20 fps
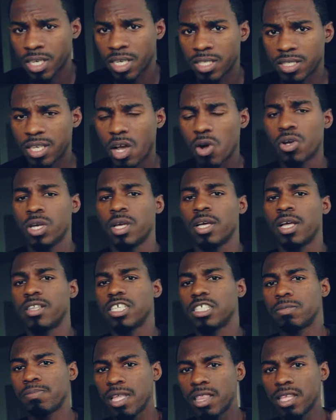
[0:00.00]
So,
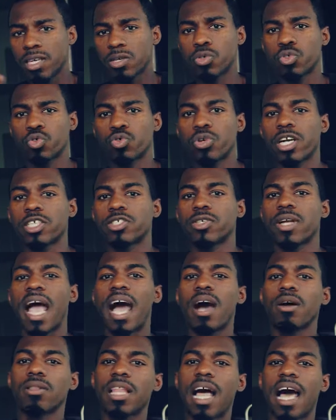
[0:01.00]
this mythical structure
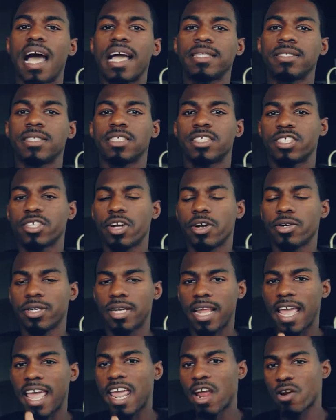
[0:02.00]
outlined
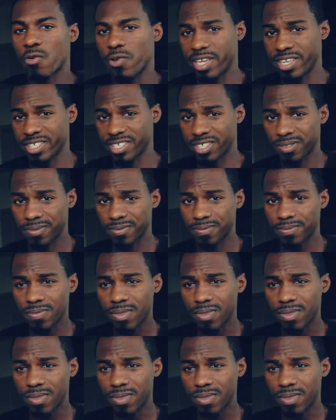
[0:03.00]
certain areas,